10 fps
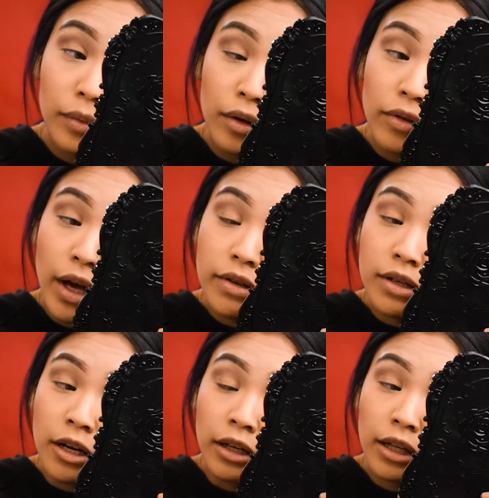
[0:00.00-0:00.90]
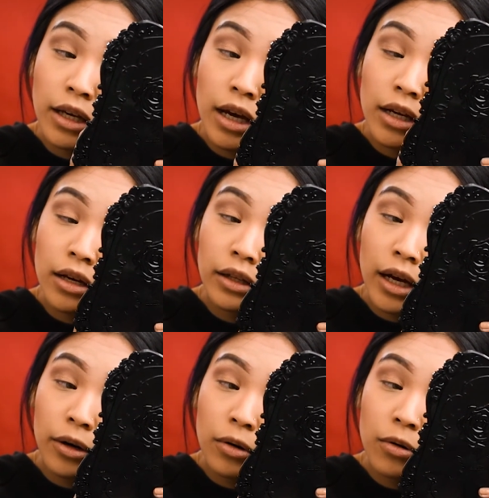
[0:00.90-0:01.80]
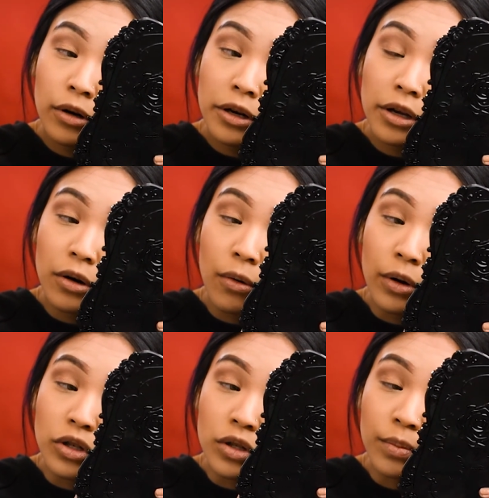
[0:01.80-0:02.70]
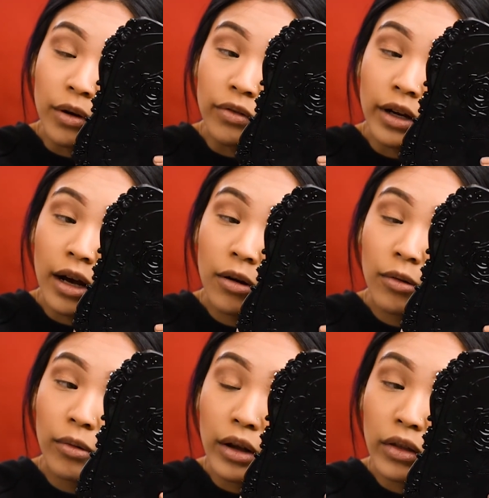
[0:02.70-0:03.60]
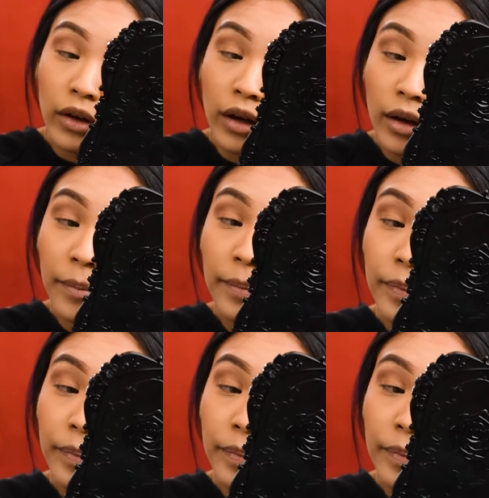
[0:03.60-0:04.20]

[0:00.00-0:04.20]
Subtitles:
If you accidentally get it on the outer corner, you could always just buff it out with an